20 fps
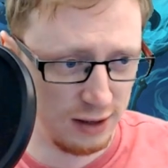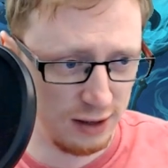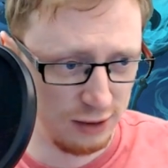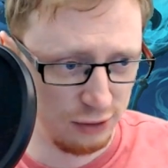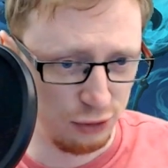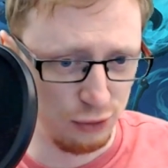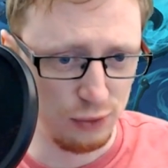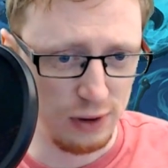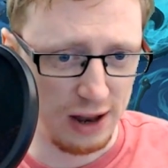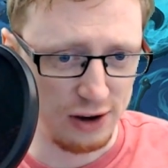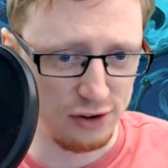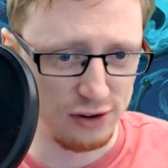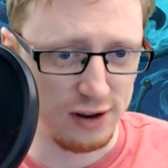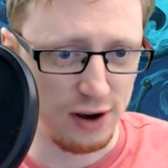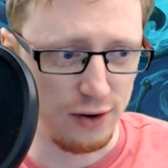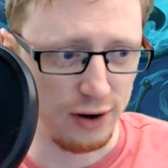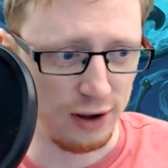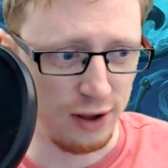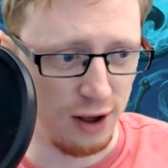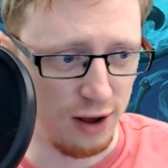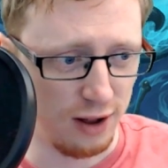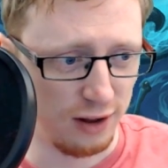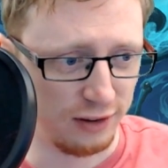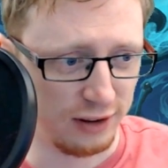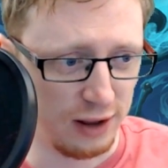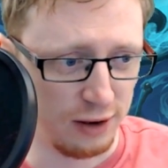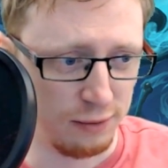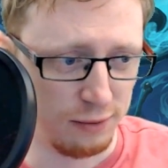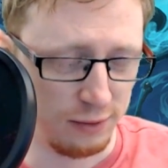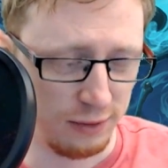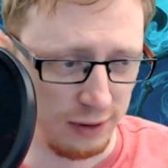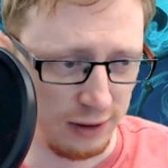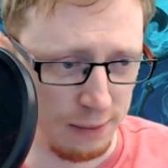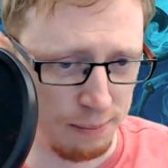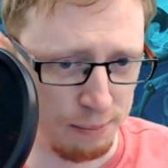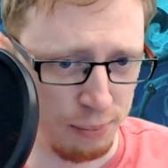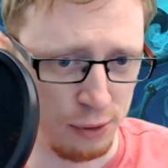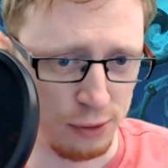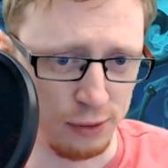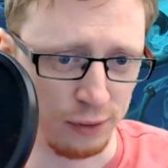legendary cards get
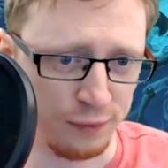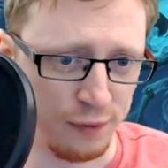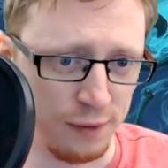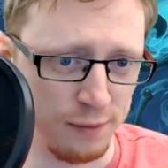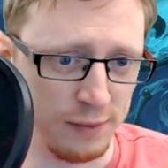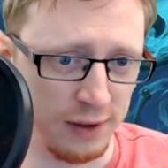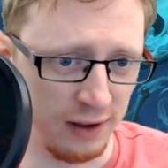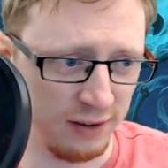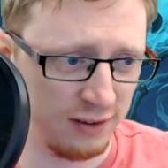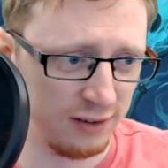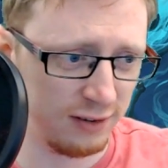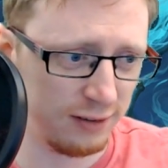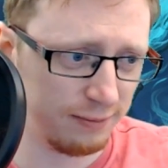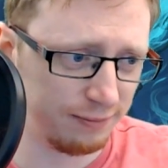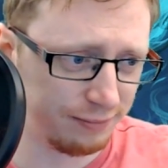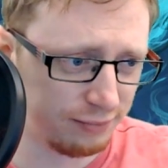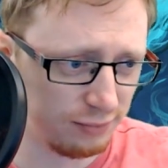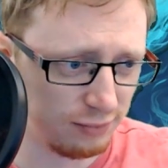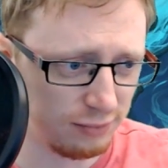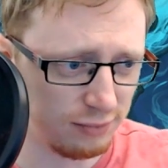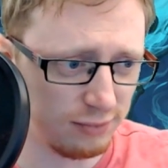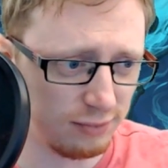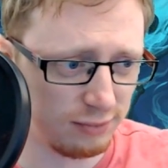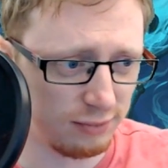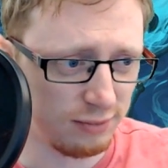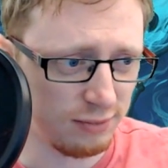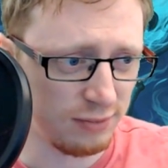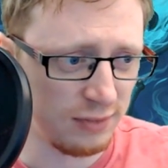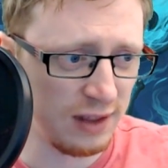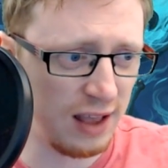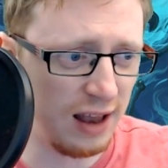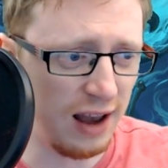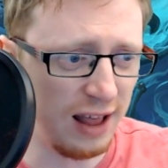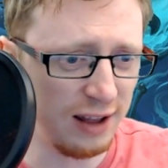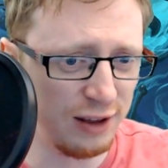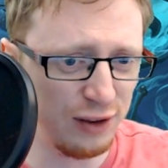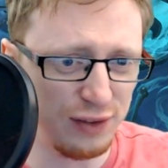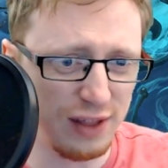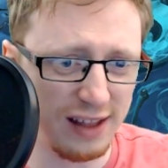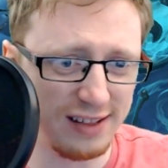pulled from this. And
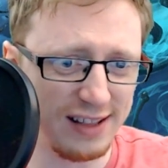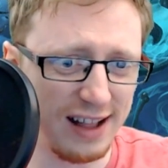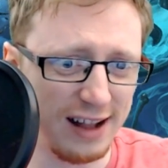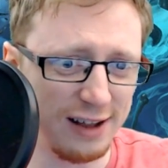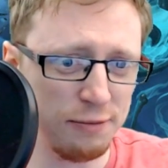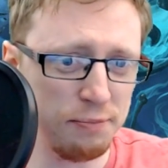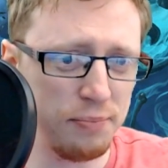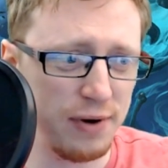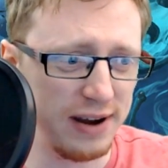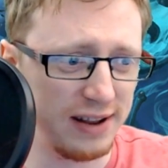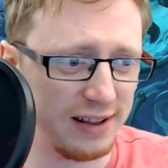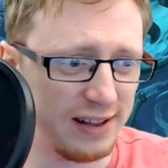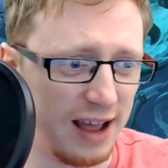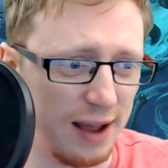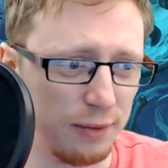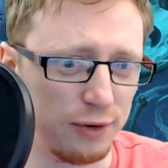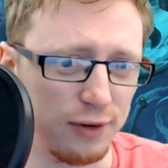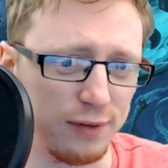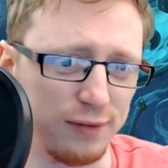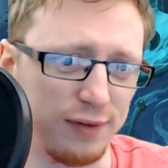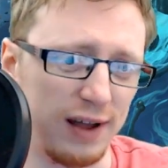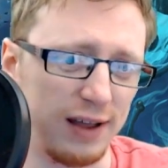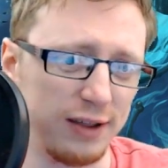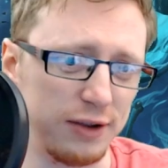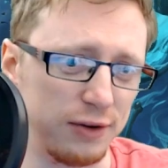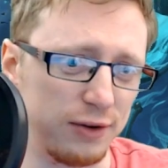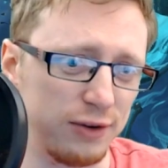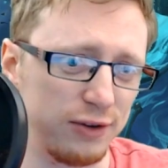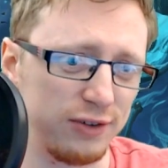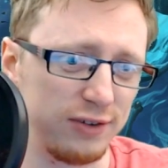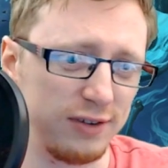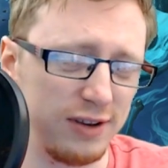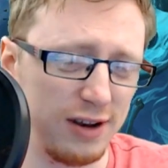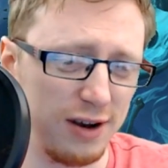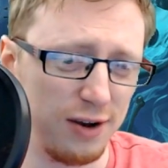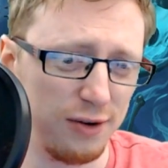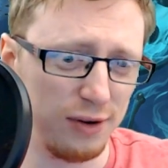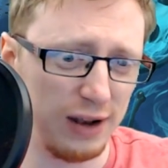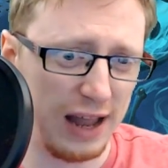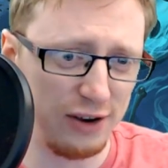that's pretty damn good value, because
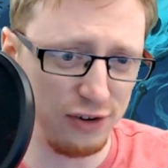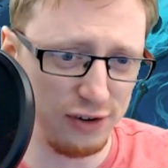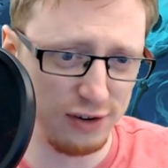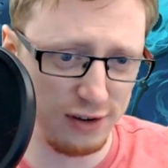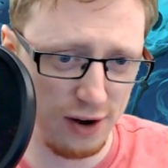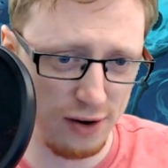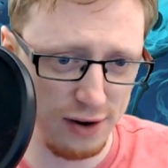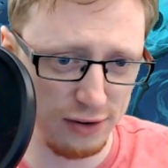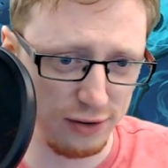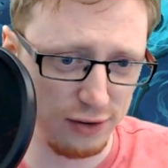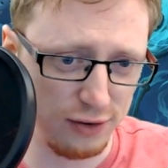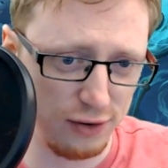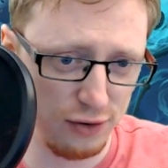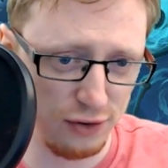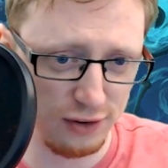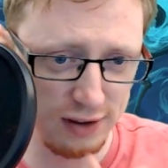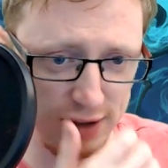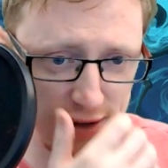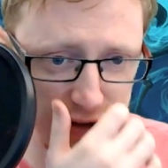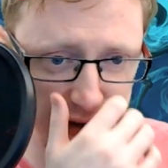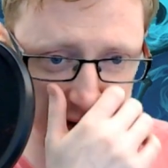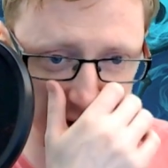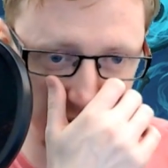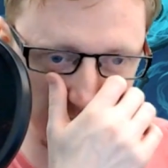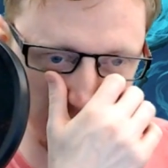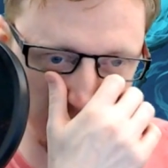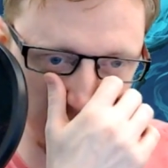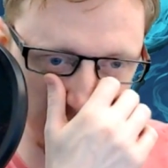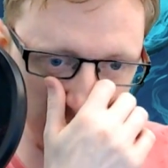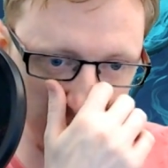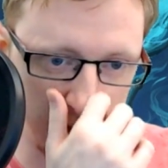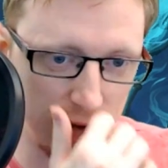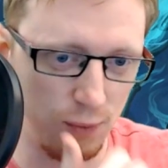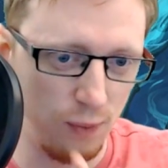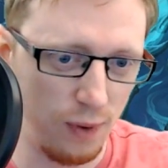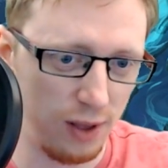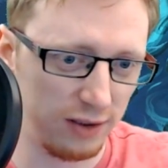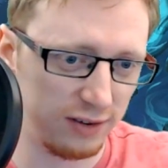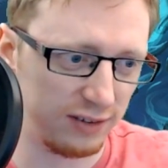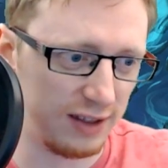legendaries are usually
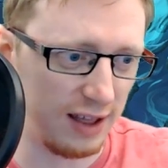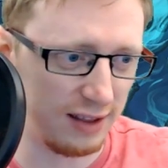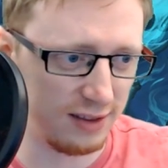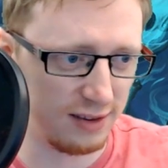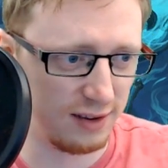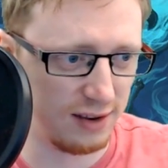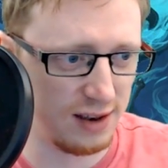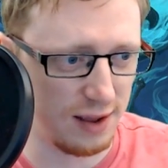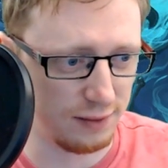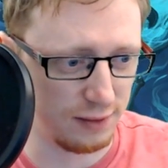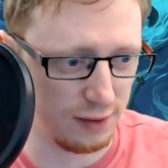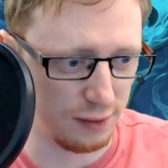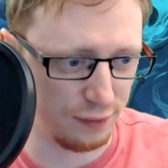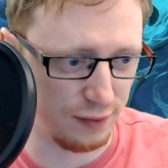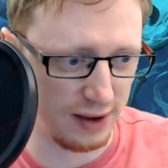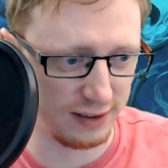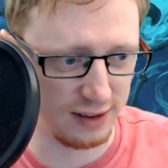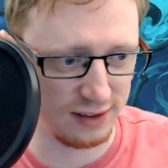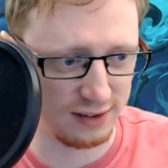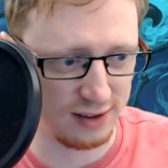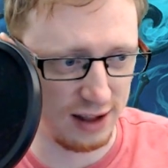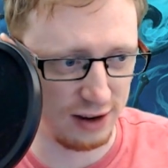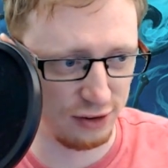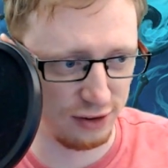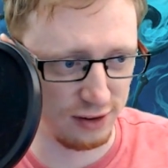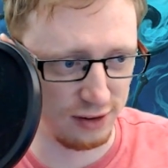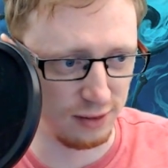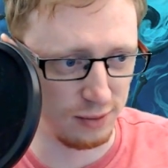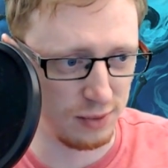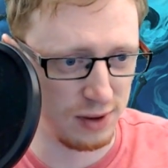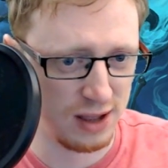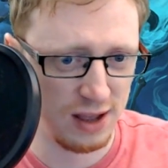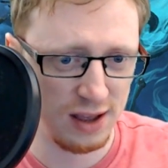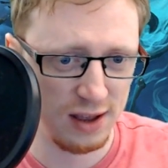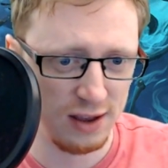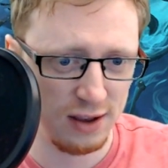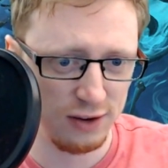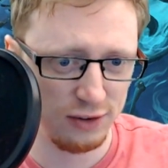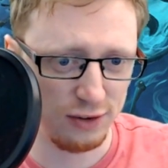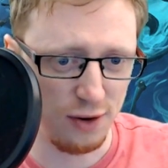well statted and have an effect attached to them.
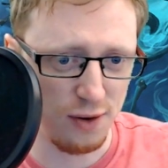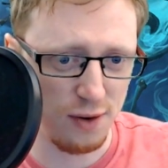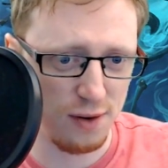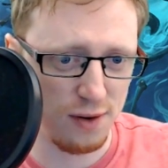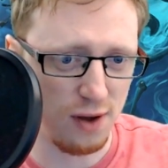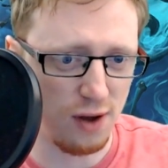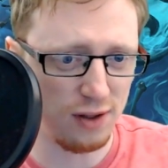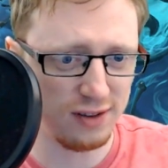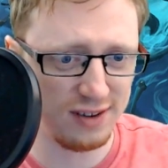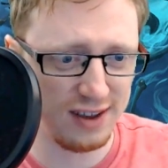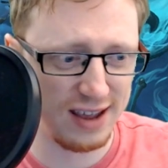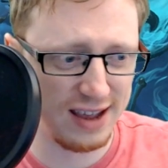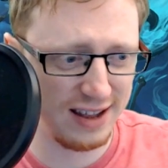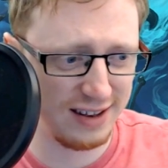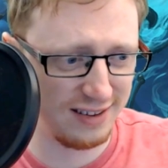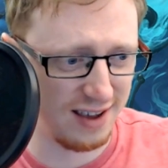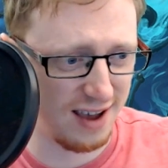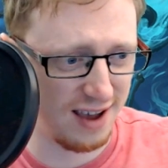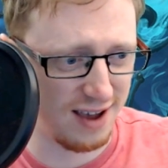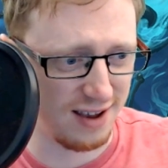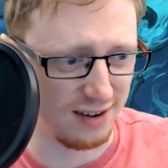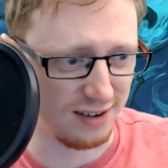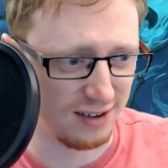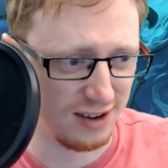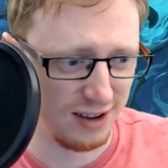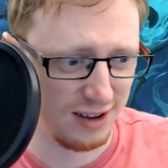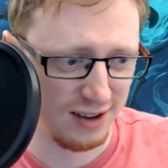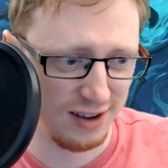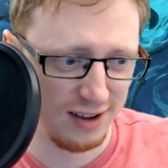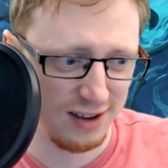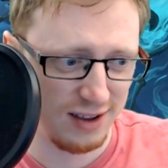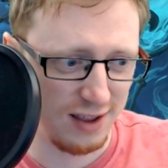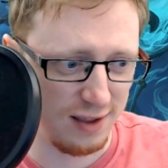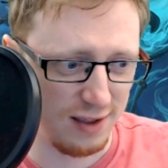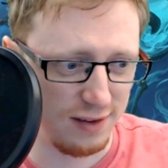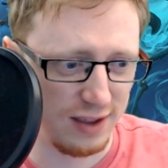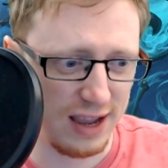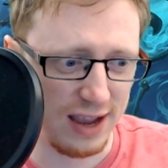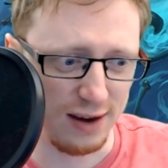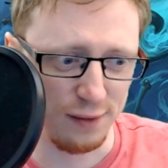So on turn 10,
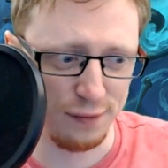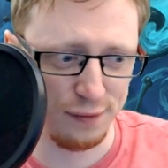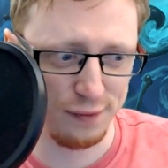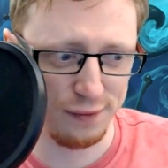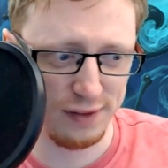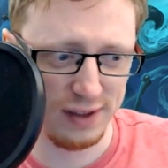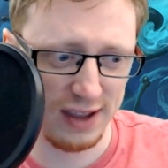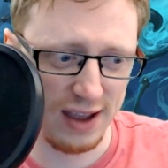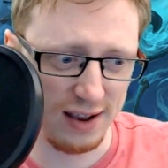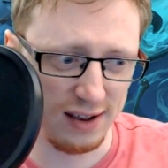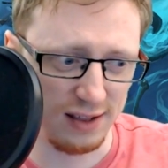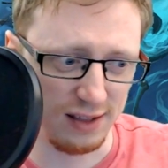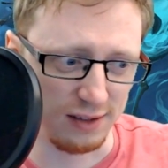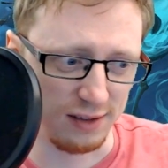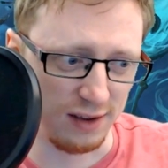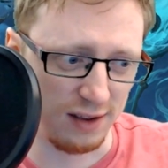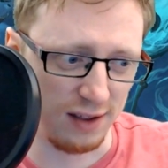you're getting